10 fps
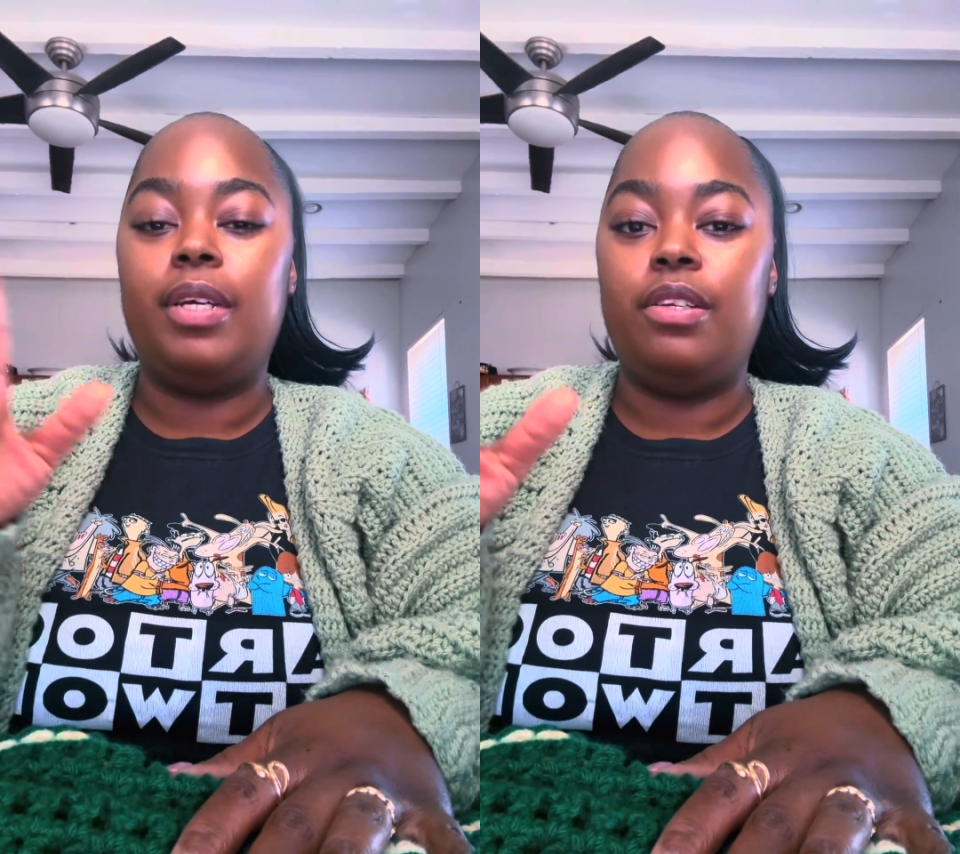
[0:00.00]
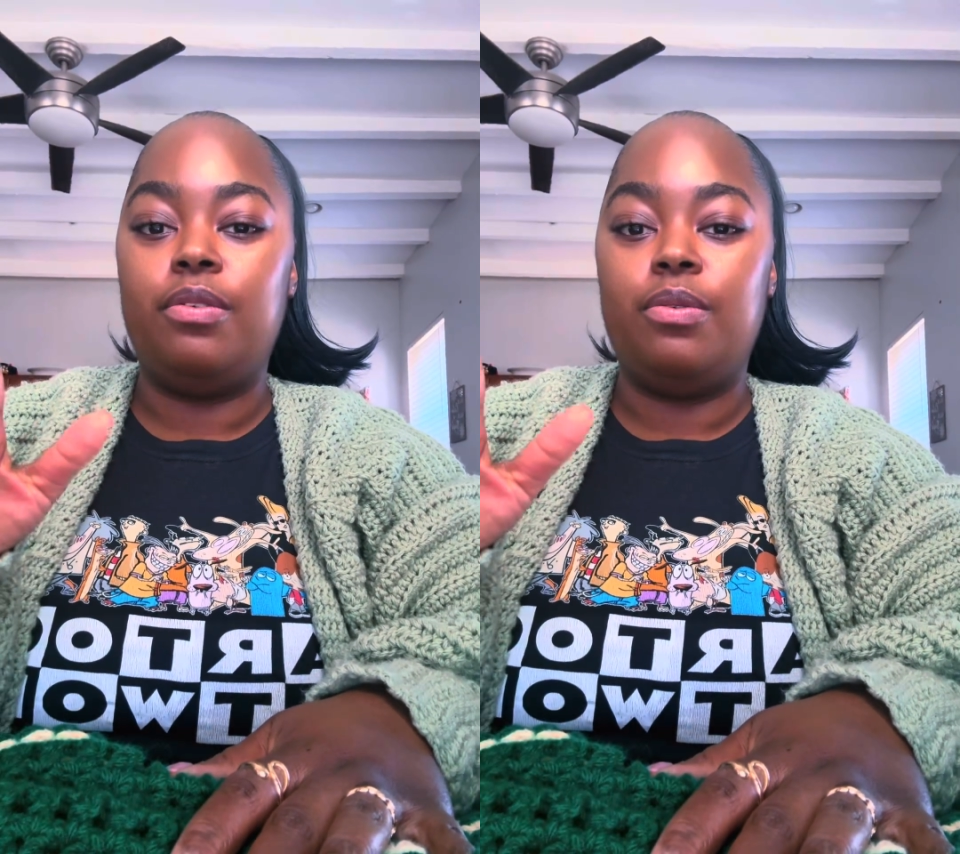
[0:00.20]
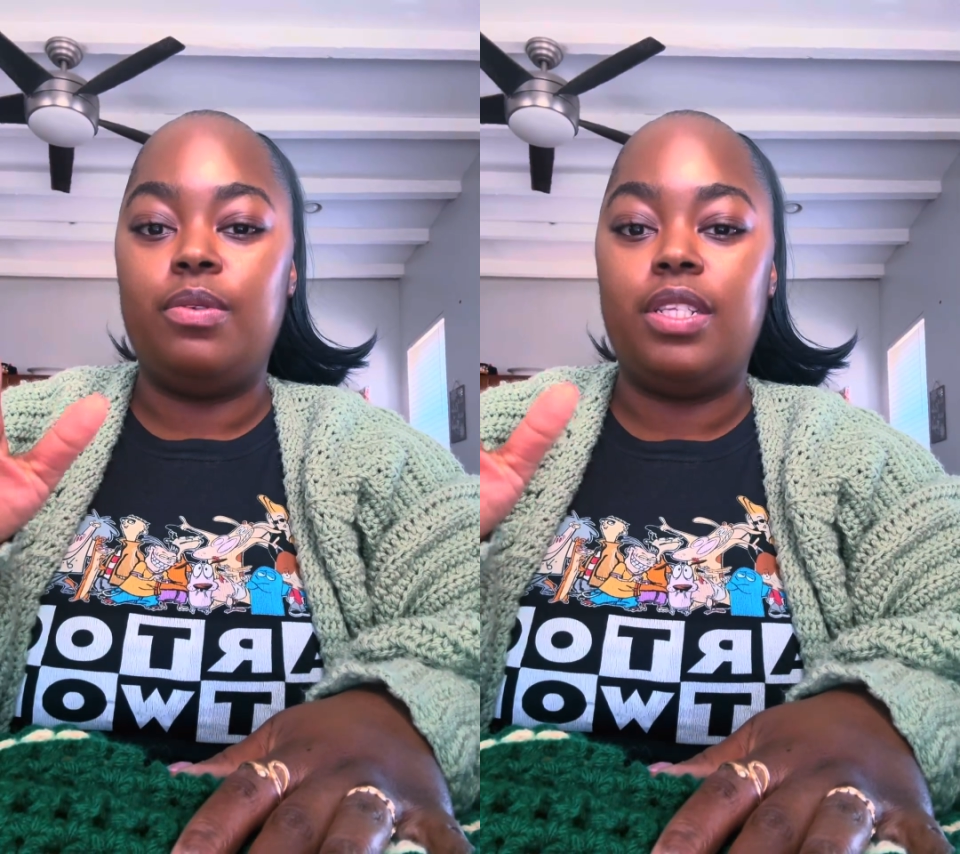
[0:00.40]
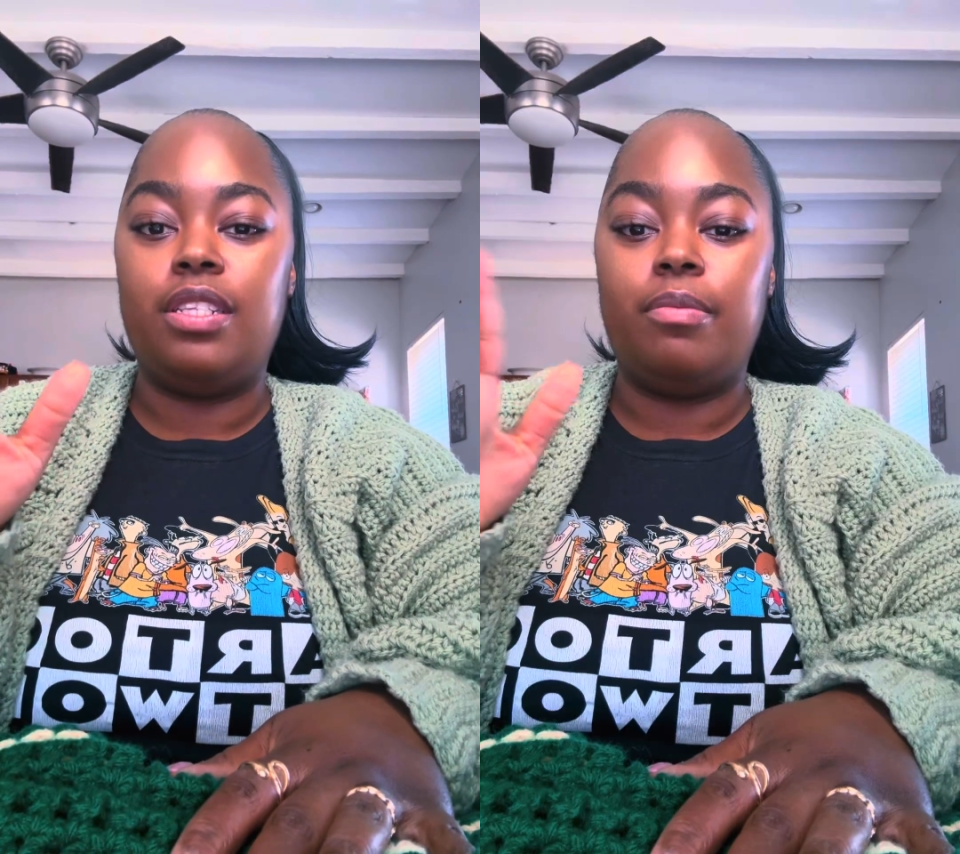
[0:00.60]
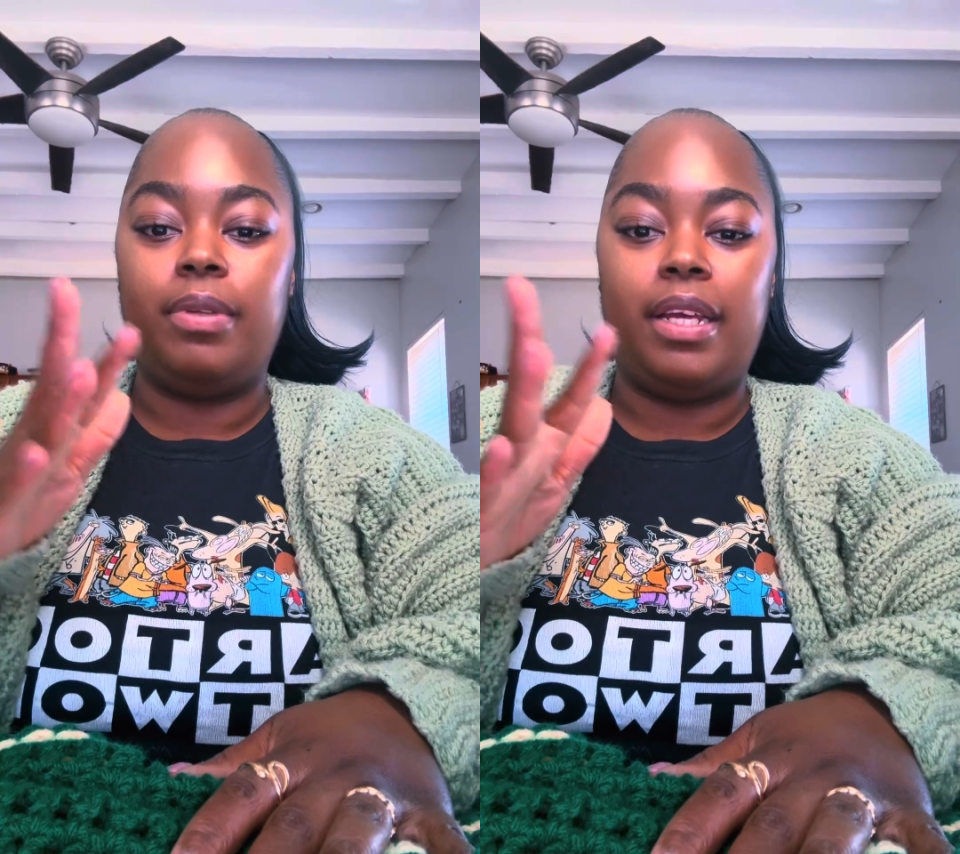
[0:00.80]
knows
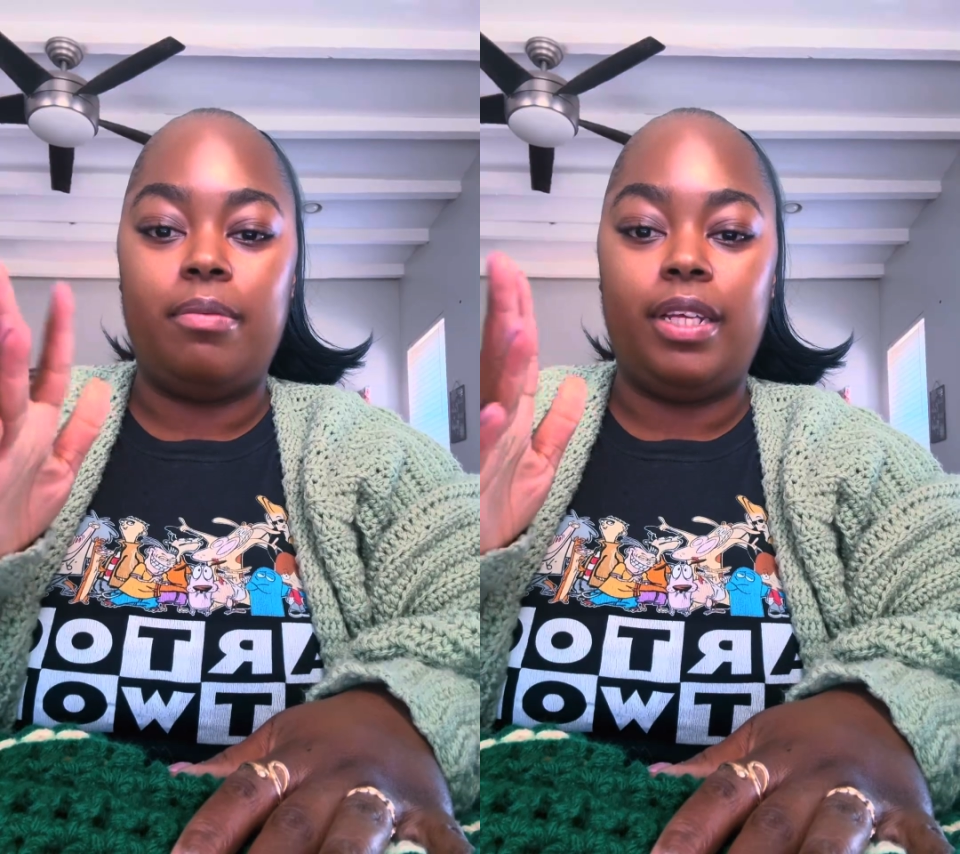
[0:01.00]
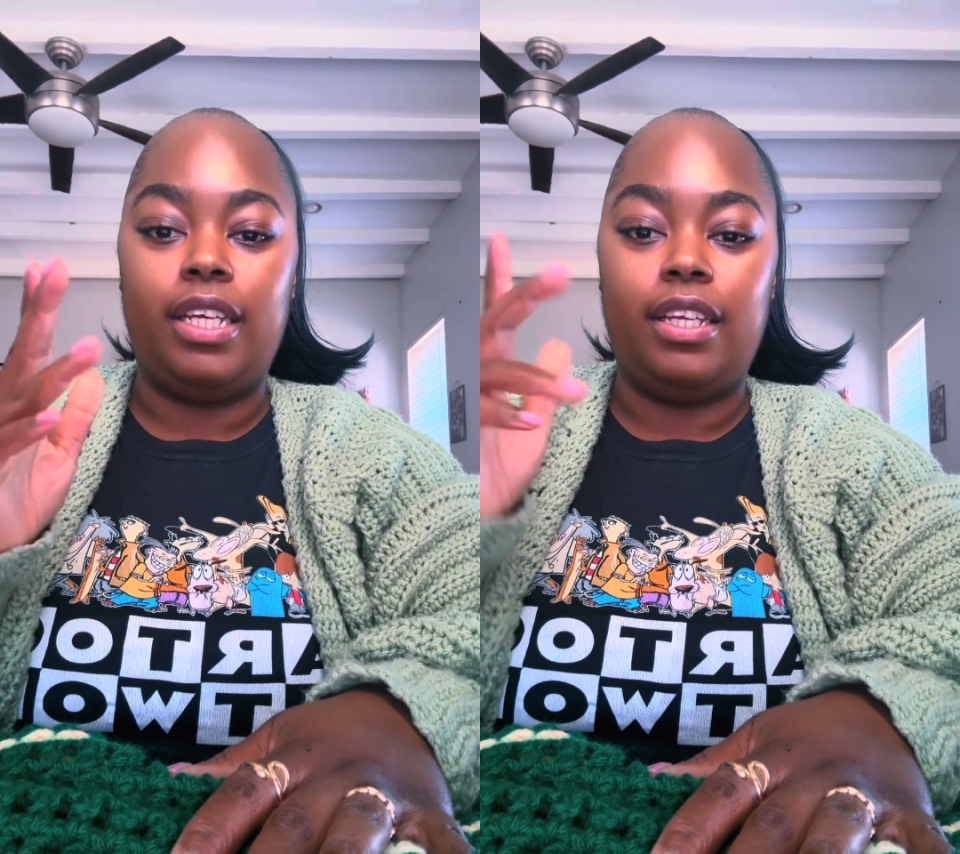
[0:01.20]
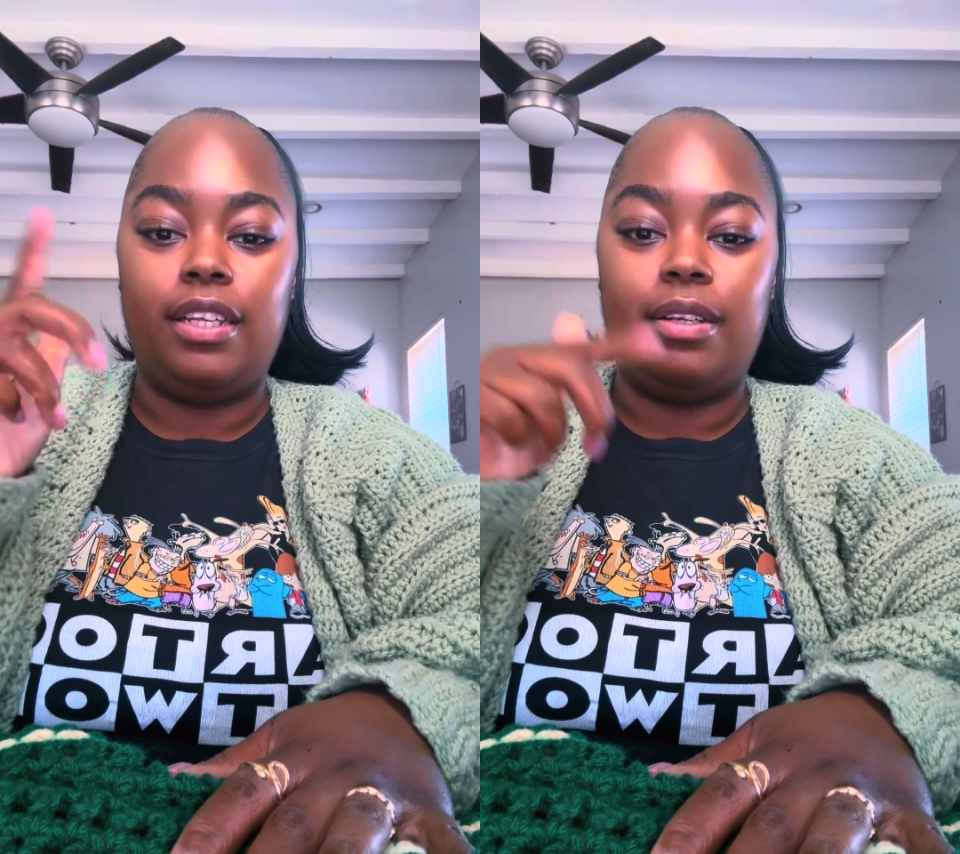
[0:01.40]
the plaid blanket.